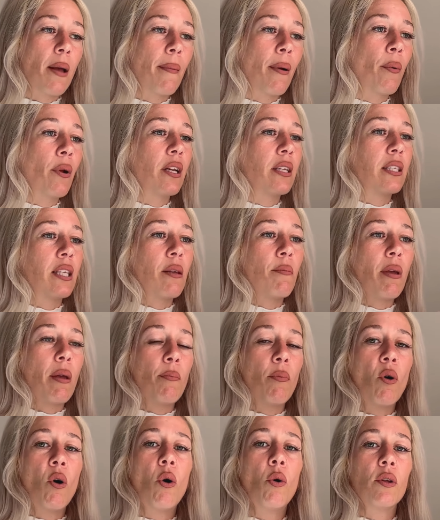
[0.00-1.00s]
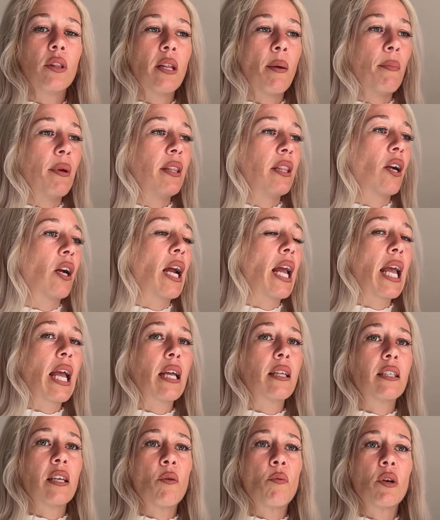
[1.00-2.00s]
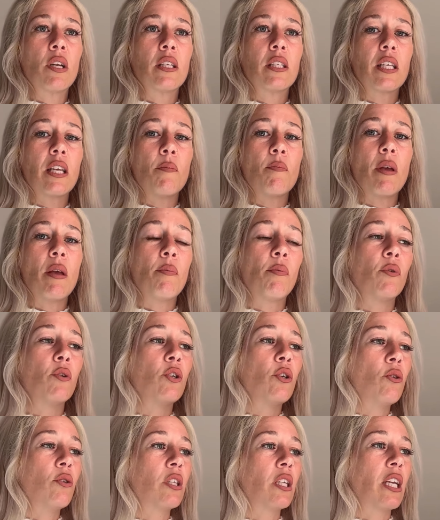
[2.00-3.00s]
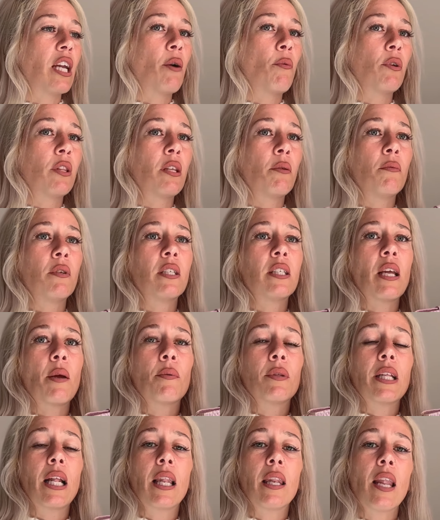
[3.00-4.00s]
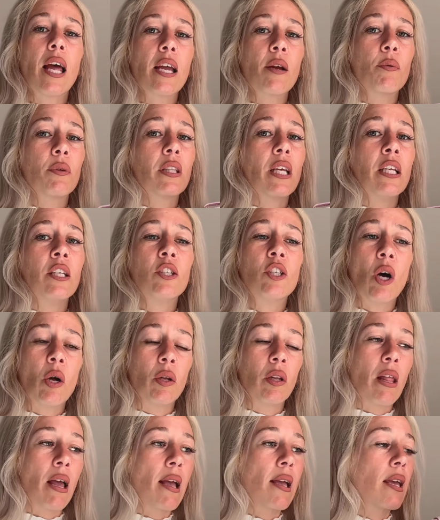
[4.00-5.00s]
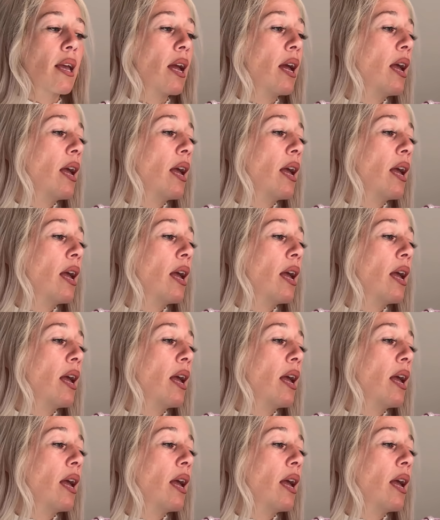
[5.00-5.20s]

I want to see people holding them in their hands. I want to see people using it. I want them to say what they like, what they don't like.